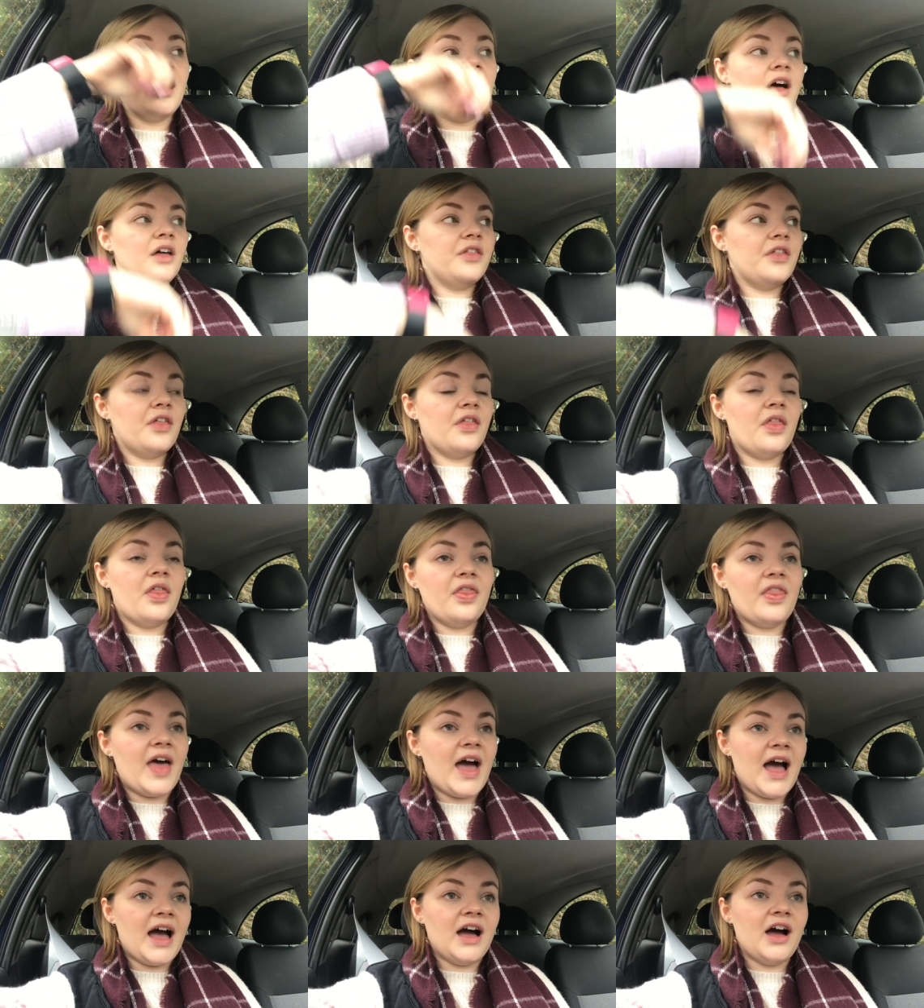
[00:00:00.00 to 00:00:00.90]
Other
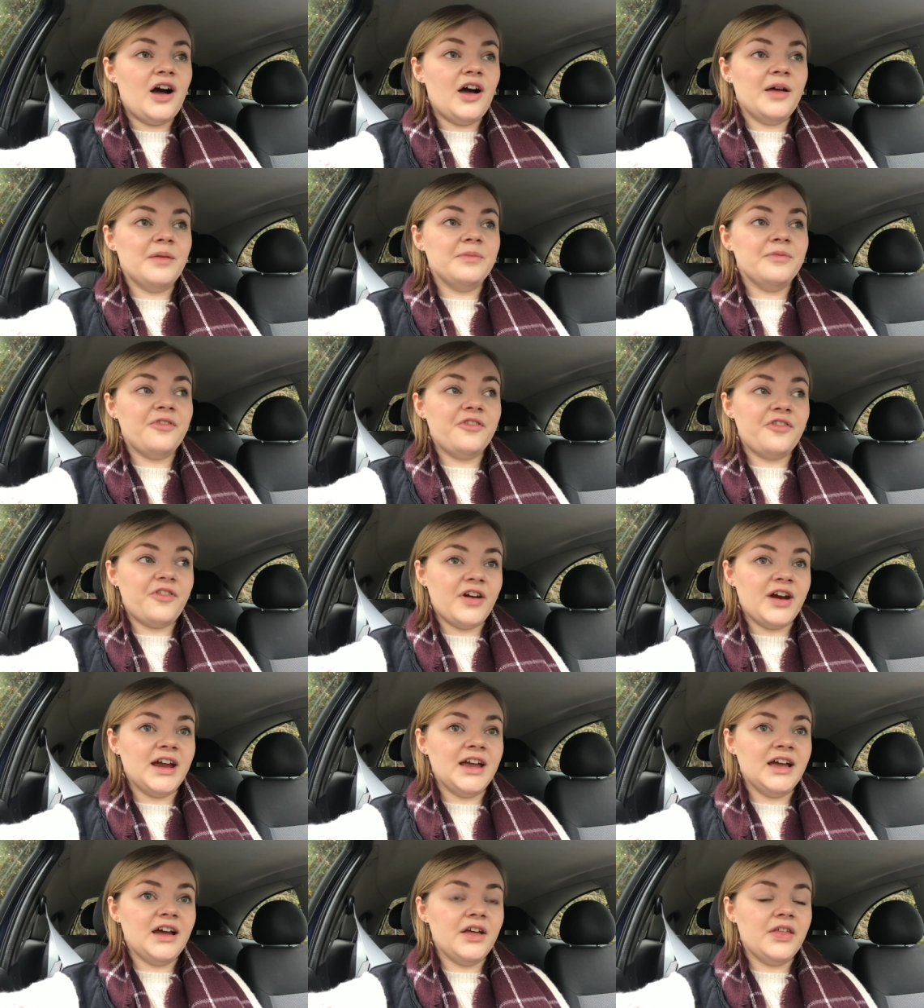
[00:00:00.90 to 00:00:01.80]
than that, I'm
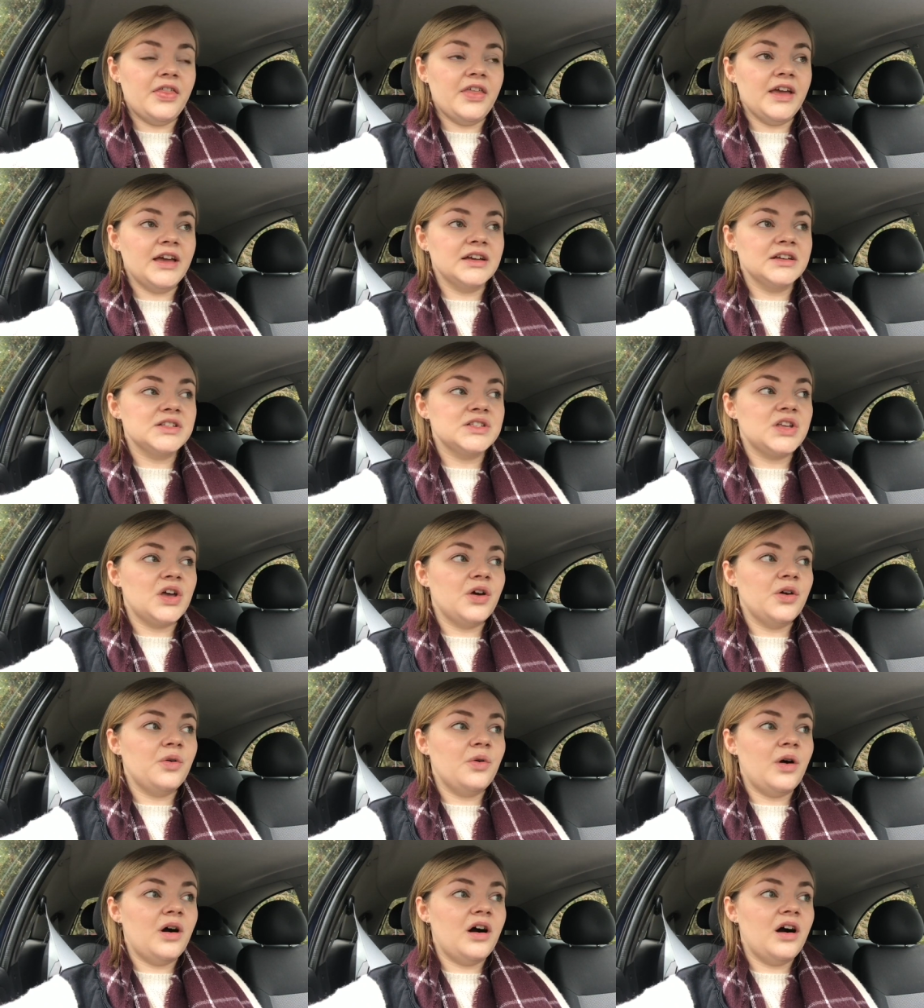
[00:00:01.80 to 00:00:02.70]
free, I think.
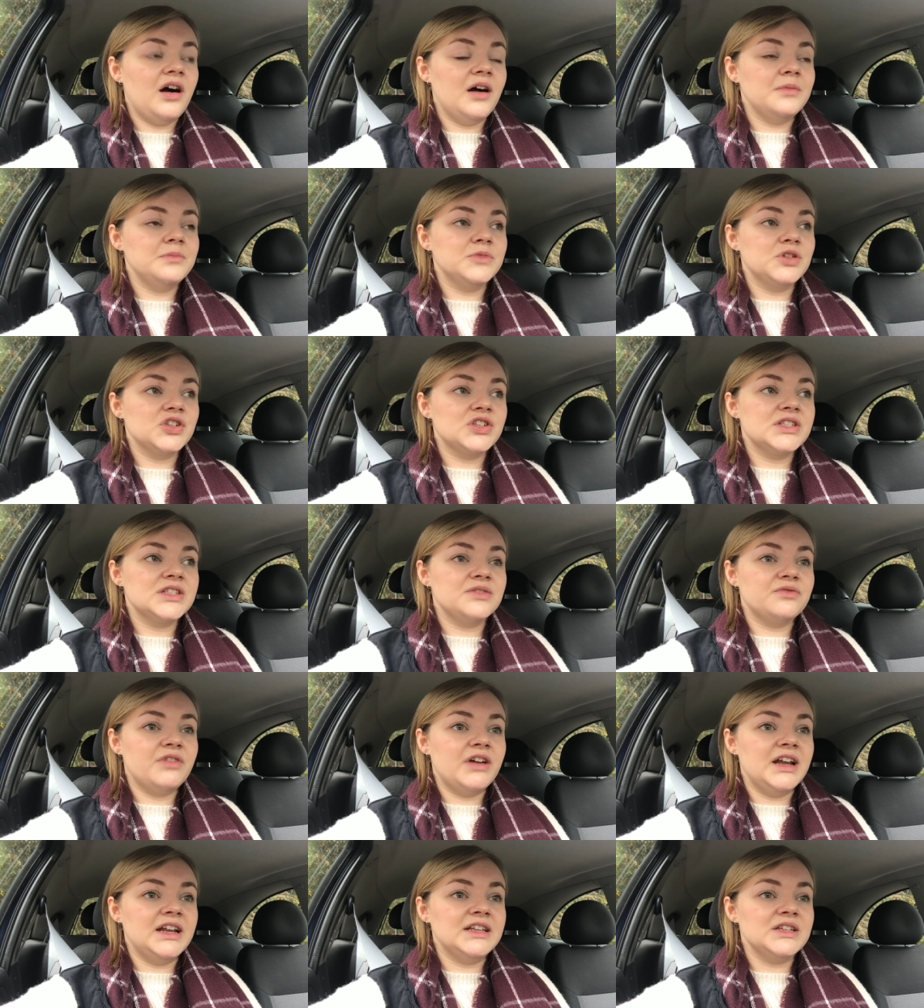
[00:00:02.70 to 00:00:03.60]
So I'm just
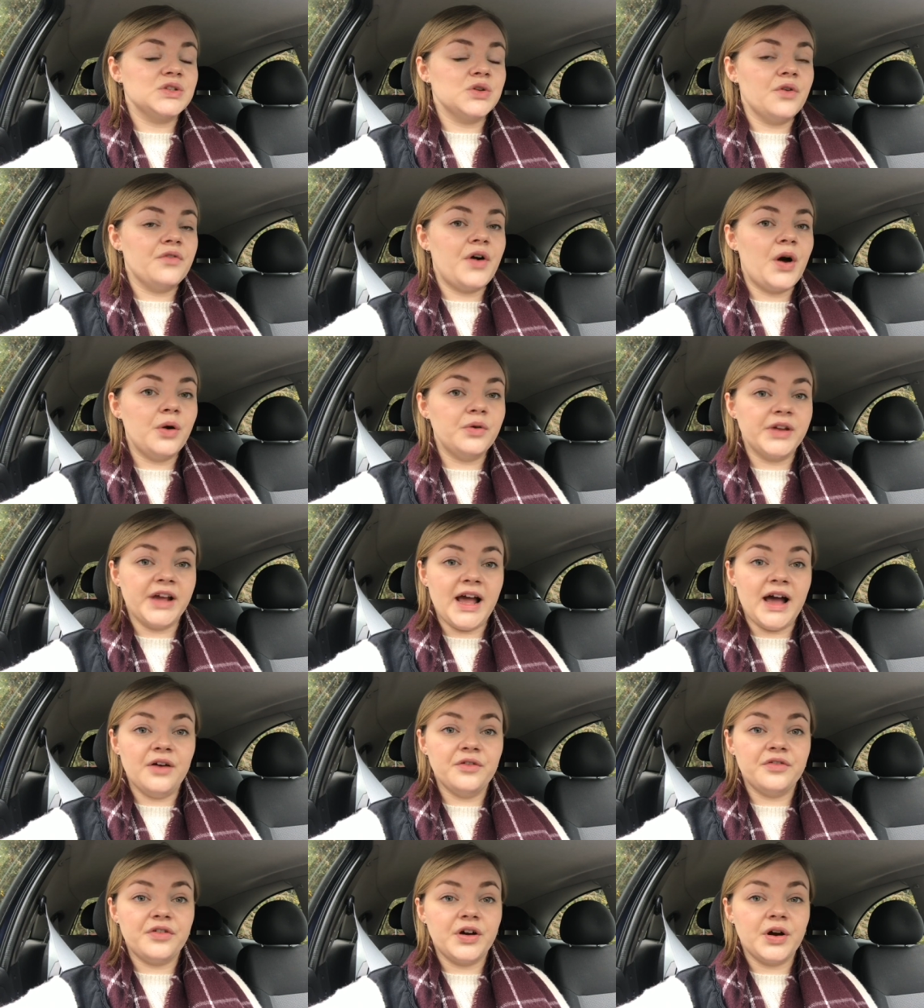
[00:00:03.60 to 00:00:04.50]
really sort of holding
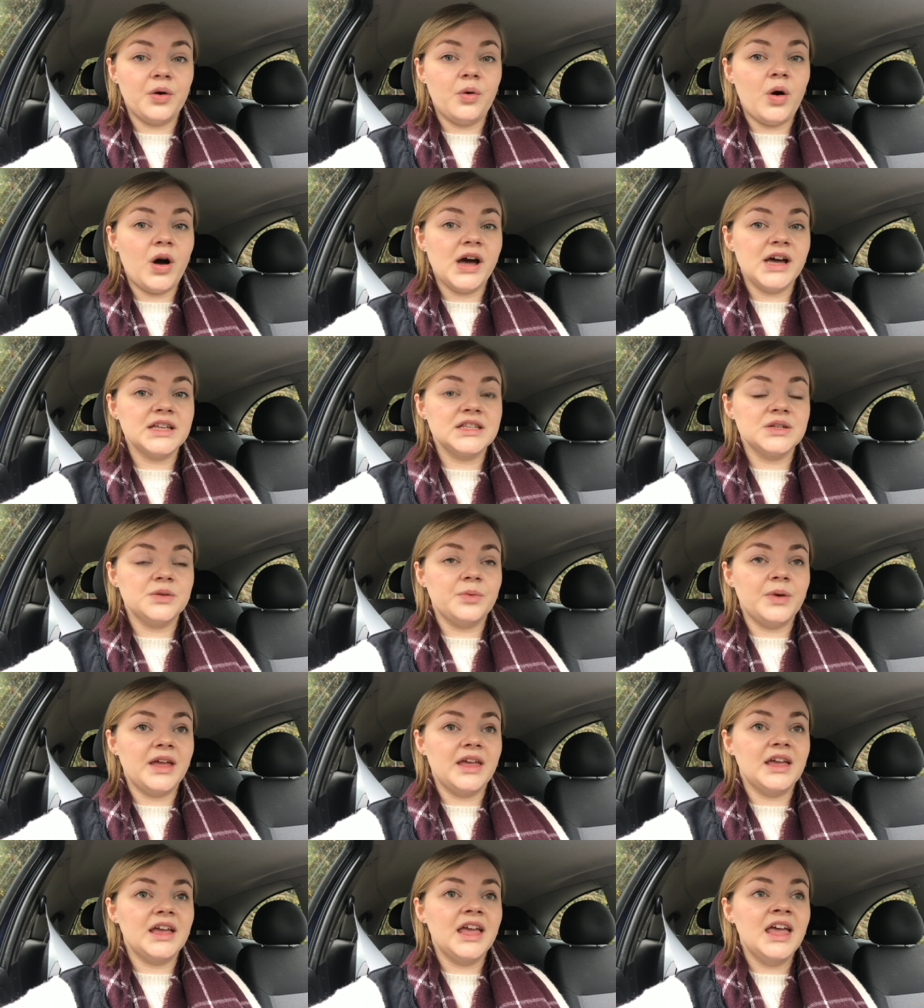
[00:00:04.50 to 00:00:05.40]
out for a quieter
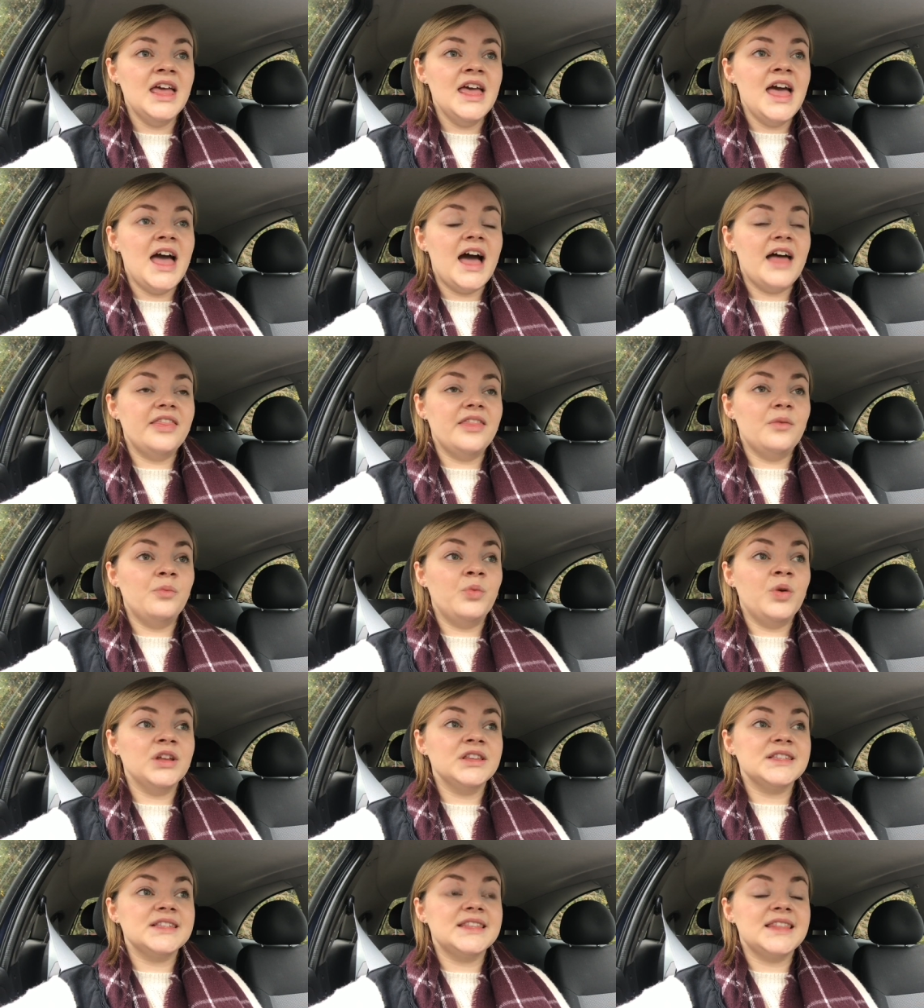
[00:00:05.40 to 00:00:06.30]
week, and then
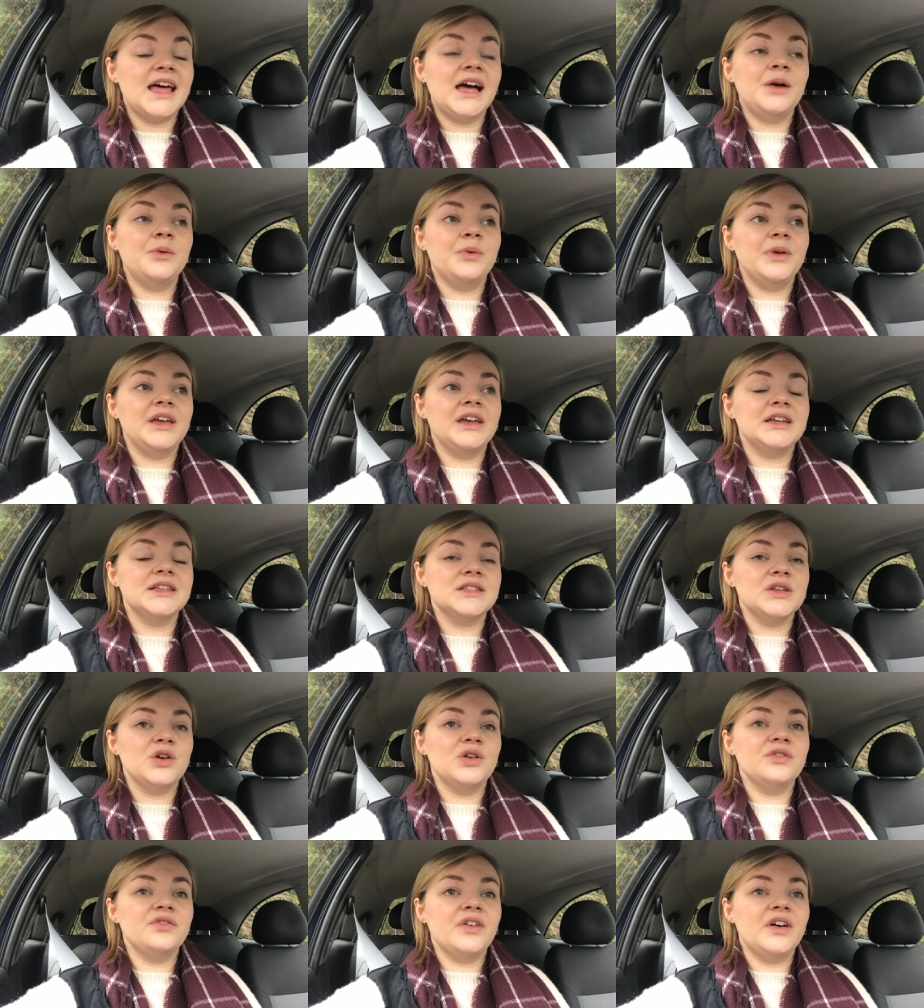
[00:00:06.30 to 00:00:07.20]
once that week is
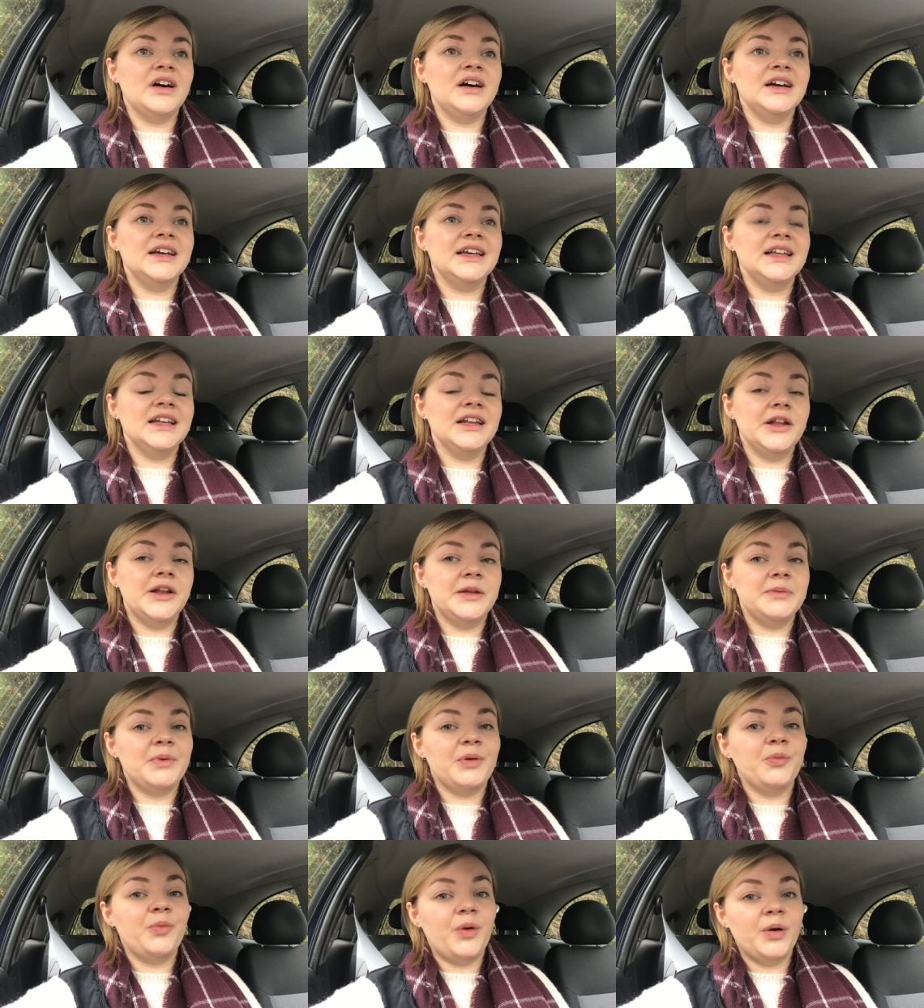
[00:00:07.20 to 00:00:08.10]
over, it'll only
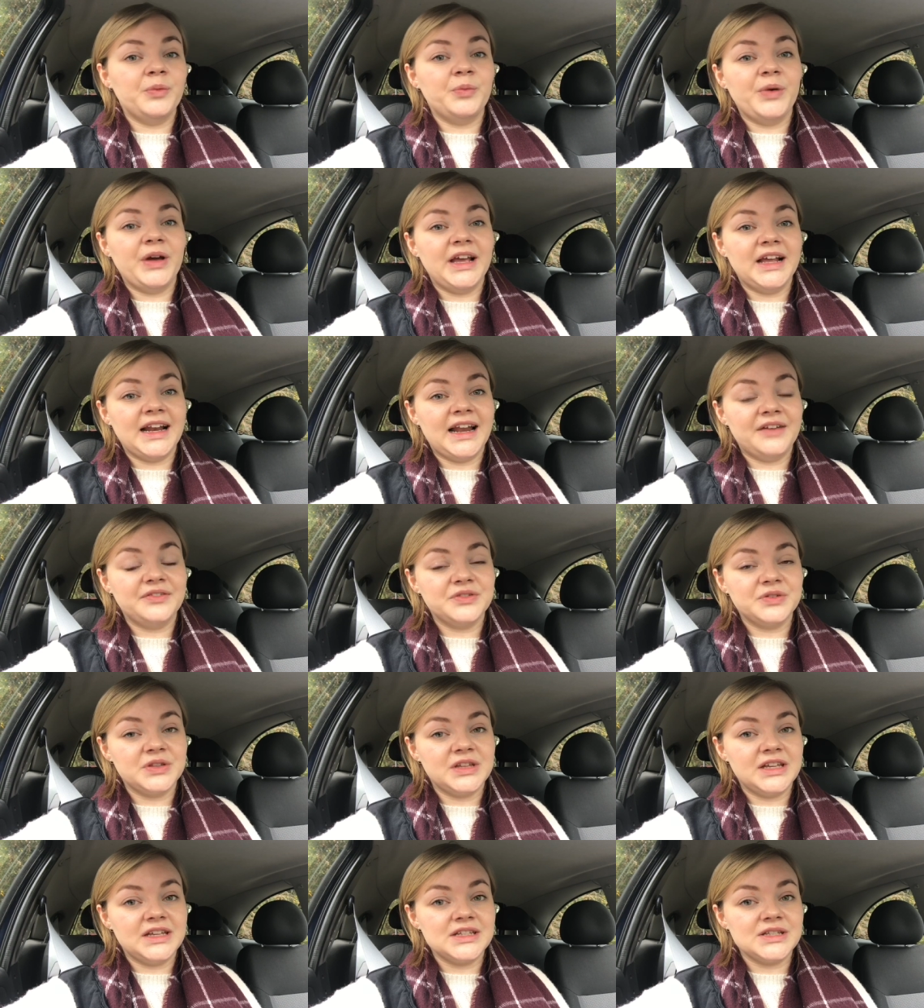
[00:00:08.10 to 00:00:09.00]
be 1 week left
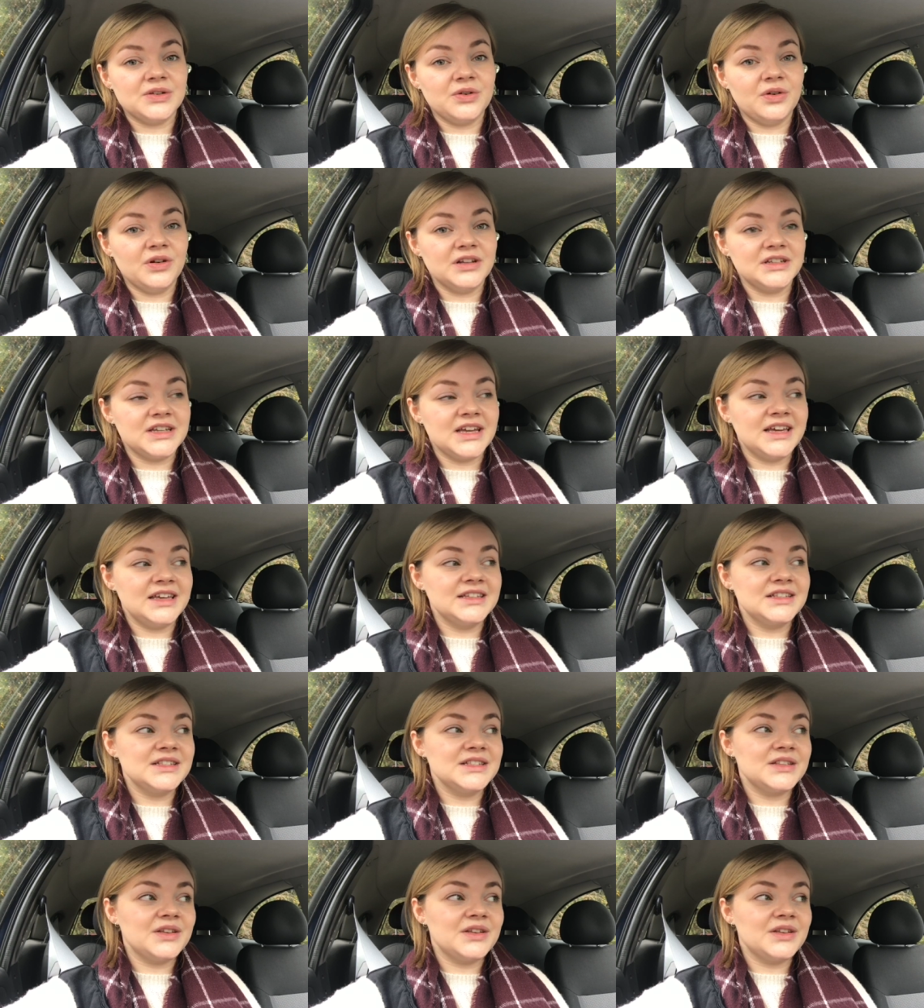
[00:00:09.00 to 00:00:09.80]
till the Easter holidays.